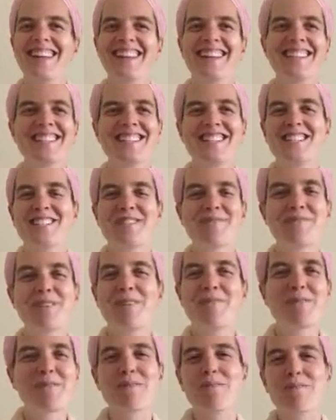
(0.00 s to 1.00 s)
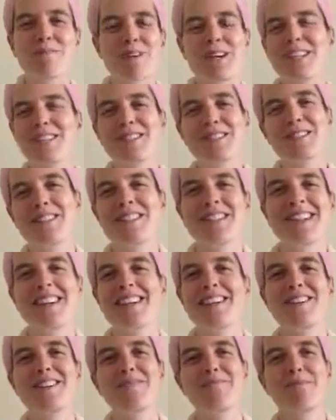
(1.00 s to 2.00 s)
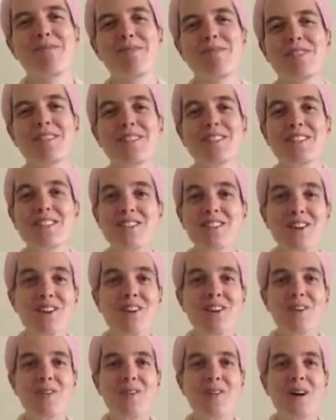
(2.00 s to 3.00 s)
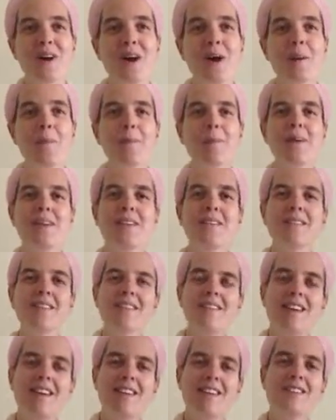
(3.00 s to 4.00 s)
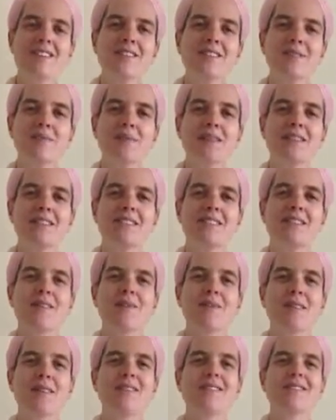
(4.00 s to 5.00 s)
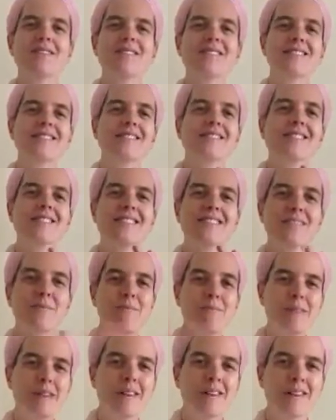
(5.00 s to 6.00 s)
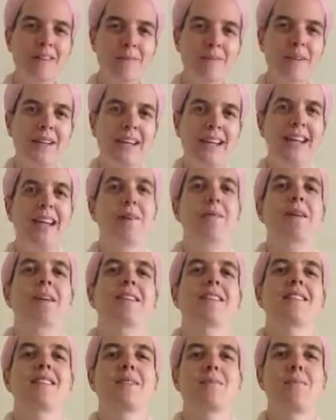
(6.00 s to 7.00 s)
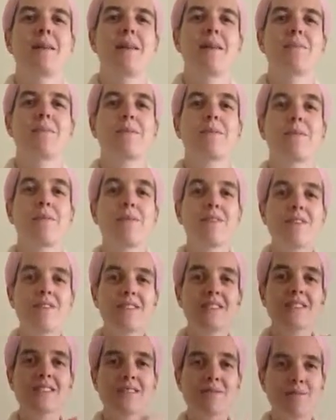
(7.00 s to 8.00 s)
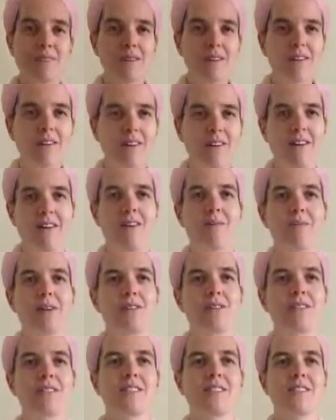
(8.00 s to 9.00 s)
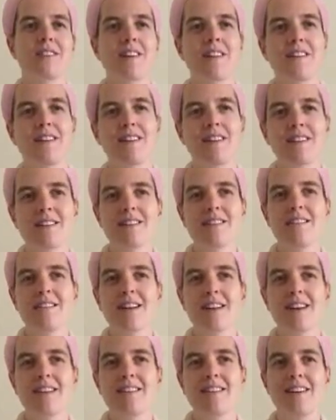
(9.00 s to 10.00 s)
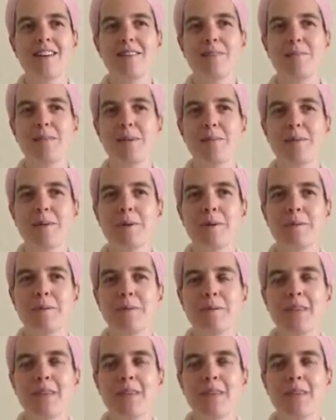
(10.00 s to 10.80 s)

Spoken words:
This doesn't mean we repress or deny our emotions, no, but it also means that we don't smear blame on other people or even smear our emotions on other people.